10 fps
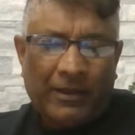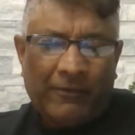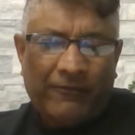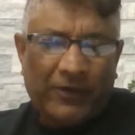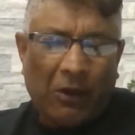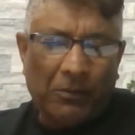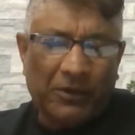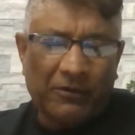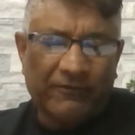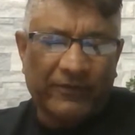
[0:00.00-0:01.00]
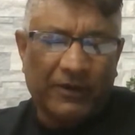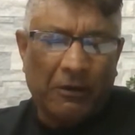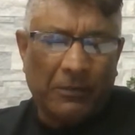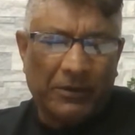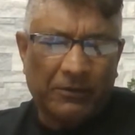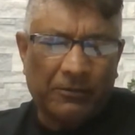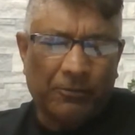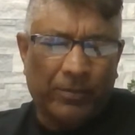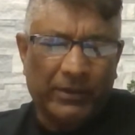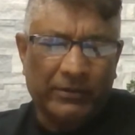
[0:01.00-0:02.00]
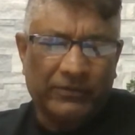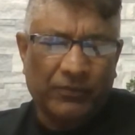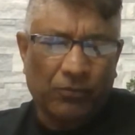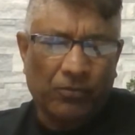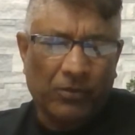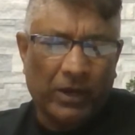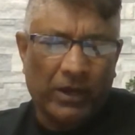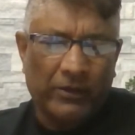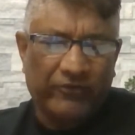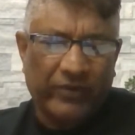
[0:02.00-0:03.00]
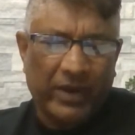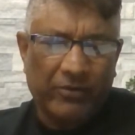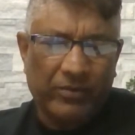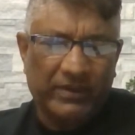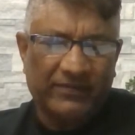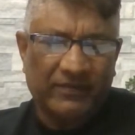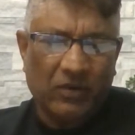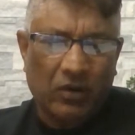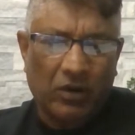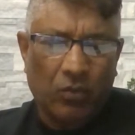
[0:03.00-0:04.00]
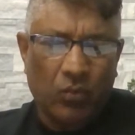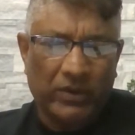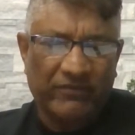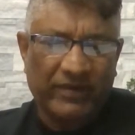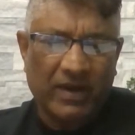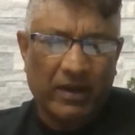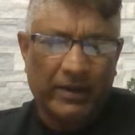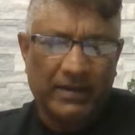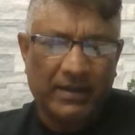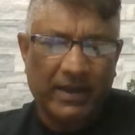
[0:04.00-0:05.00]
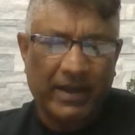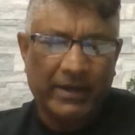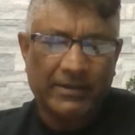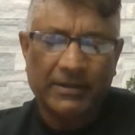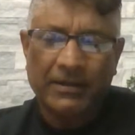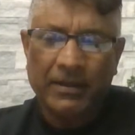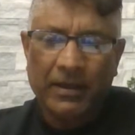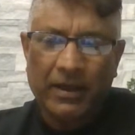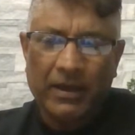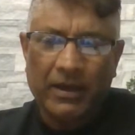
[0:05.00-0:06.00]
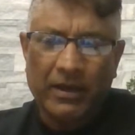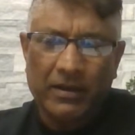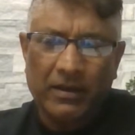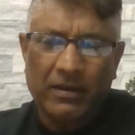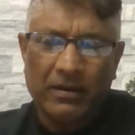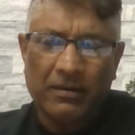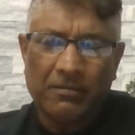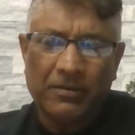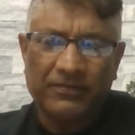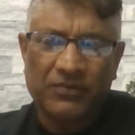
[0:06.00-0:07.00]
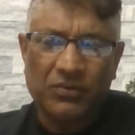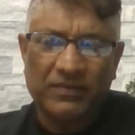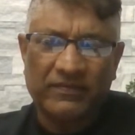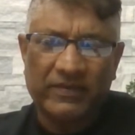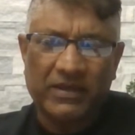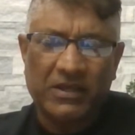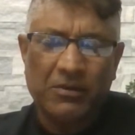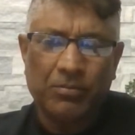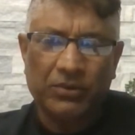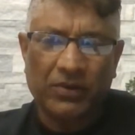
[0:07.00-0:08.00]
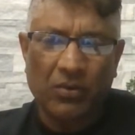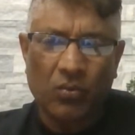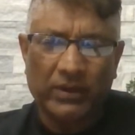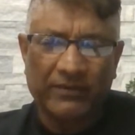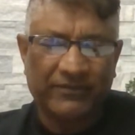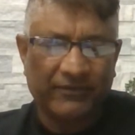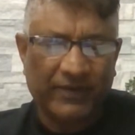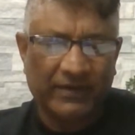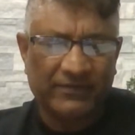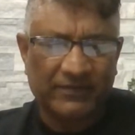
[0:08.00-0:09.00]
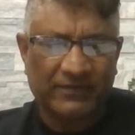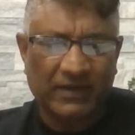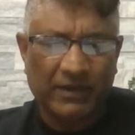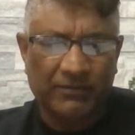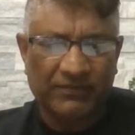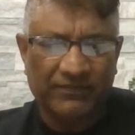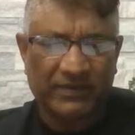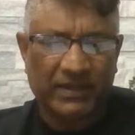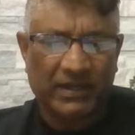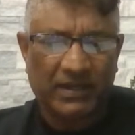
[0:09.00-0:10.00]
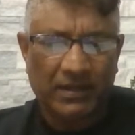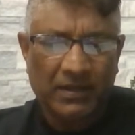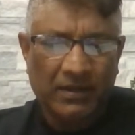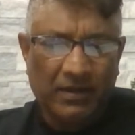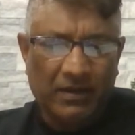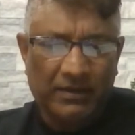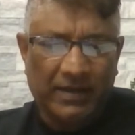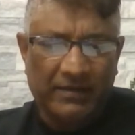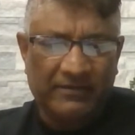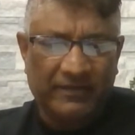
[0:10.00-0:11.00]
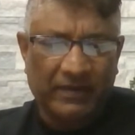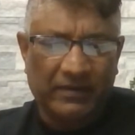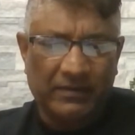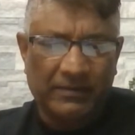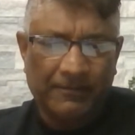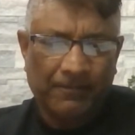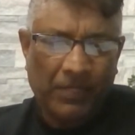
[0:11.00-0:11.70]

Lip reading: Phenomenal built drag race car, one of a kind in Guyana. And as you can see, he put down one of the fastest times of the day, a 9-second.